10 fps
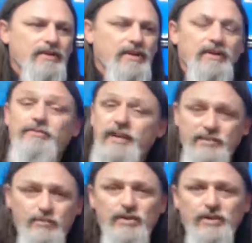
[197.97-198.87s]

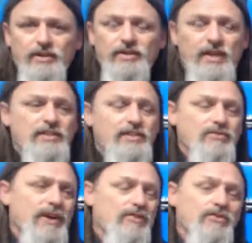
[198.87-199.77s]
Facebook does
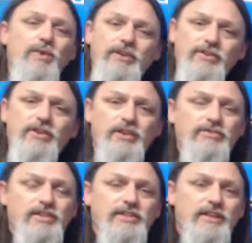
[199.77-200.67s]
as well, to where you can
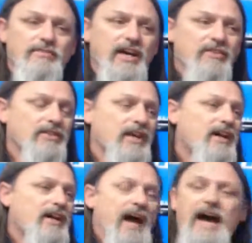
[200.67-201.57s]
use the subtitles.
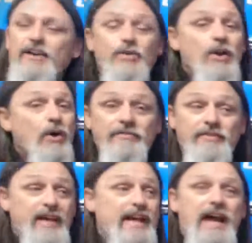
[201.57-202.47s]
I don't know
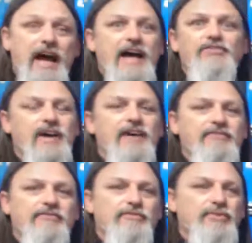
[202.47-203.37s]
if they hide
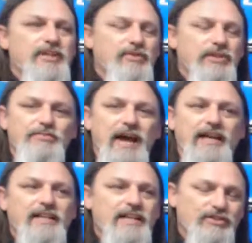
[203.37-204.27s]
traffic from people as
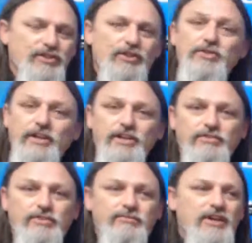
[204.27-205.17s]
badly as Google and
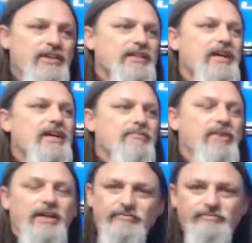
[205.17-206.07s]
YouTube does,
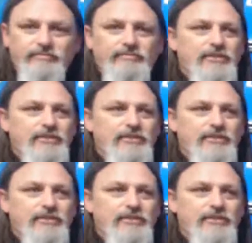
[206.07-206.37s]
but